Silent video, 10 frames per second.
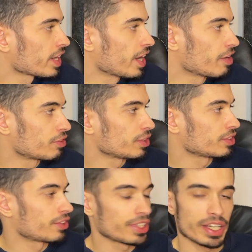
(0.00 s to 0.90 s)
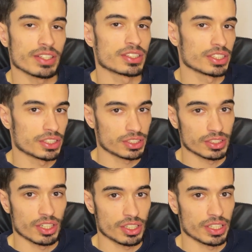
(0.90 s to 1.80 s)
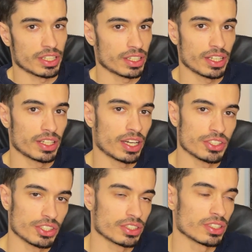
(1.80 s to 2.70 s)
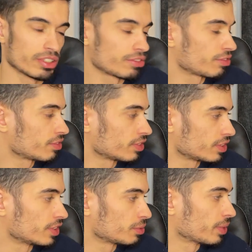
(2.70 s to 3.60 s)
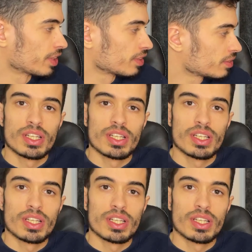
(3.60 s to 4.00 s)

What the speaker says: Everything else is stock, and I just love this way.